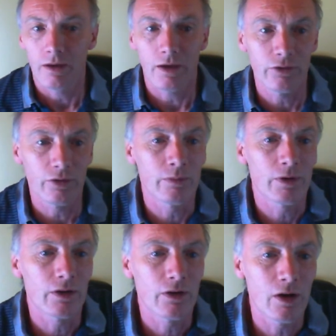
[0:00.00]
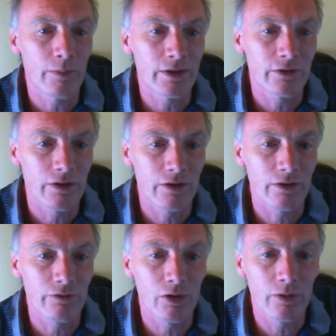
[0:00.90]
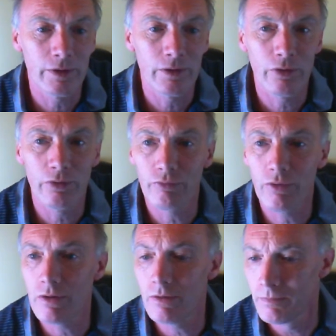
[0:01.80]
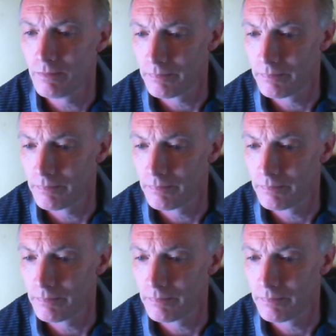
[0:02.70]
some comments that have come through.